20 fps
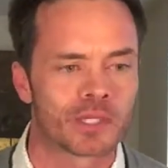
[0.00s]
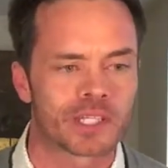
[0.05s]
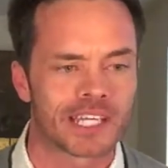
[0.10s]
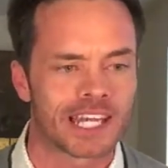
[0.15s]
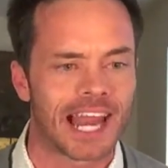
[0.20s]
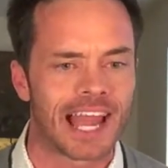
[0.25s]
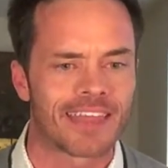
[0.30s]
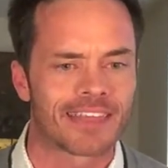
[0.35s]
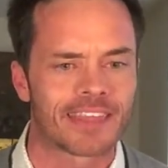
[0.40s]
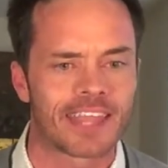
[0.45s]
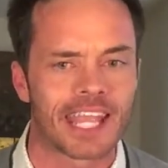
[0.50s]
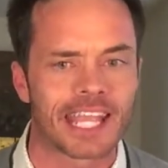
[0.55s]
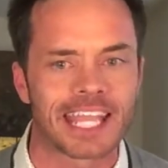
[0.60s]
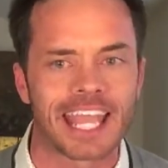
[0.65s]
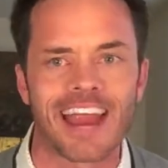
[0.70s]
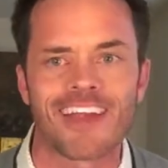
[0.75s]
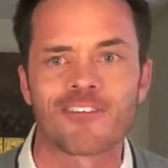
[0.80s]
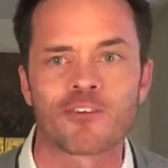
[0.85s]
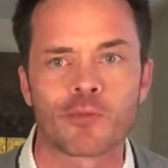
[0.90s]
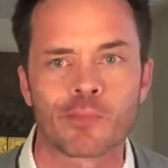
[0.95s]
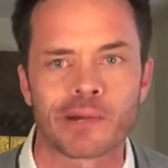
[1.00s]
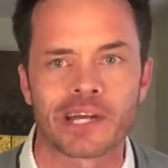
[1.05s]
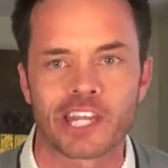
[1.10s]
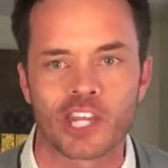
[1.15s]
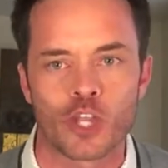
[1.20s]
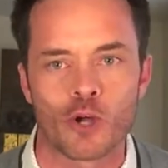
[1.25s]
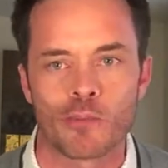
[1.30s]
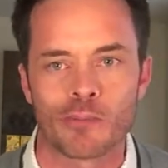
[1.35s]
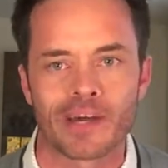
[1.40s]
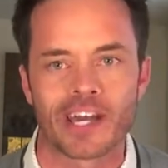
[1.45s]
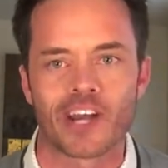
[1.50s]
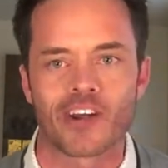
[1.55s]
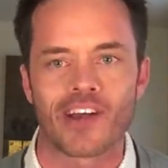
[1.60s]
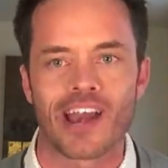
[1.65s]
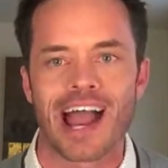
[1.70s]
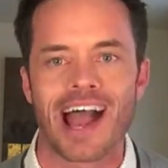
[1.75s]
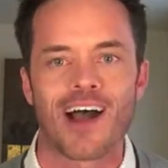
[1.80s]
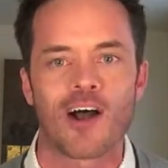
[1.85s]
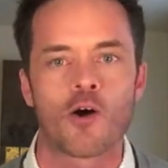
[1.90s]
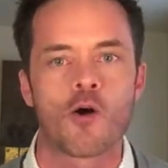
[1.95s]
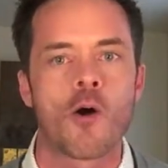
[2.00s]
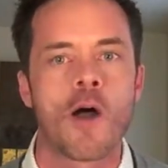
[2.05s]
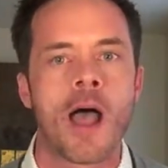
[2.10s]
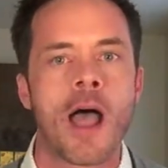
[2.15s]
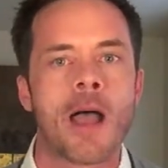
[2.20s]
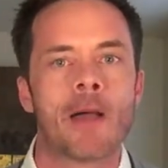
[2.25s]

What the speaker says: and I think everybody, no matter how